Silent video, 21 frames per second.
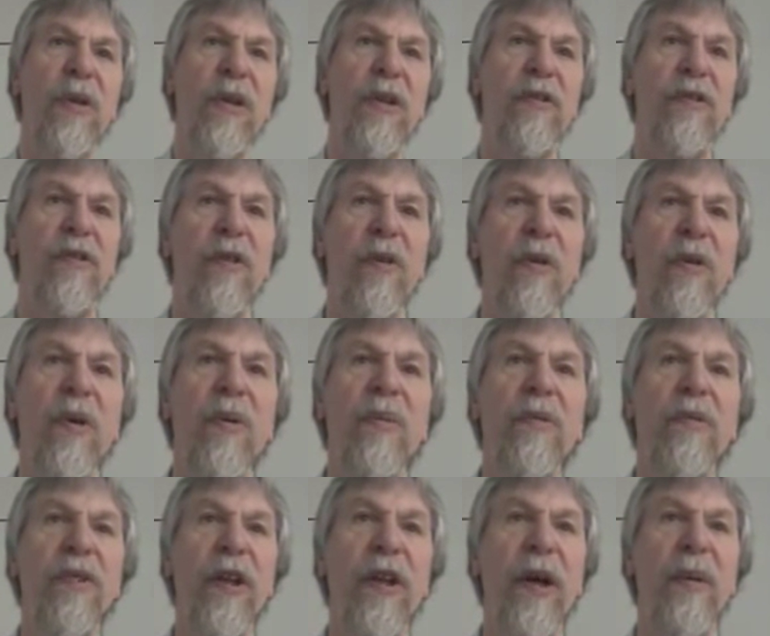
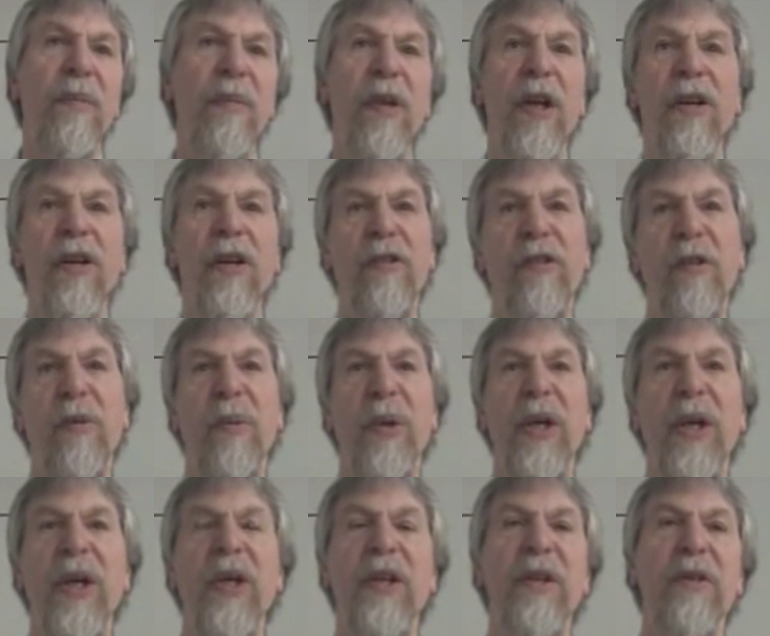assume some not so
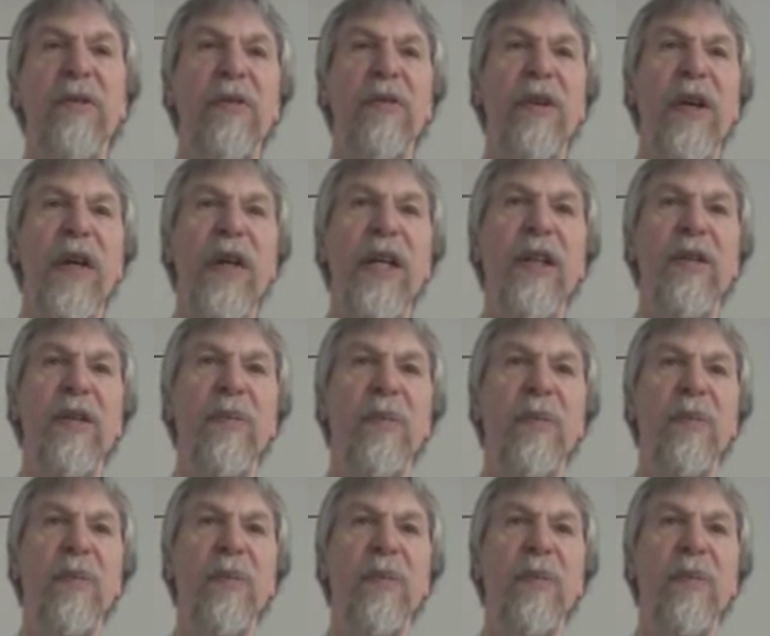well-defined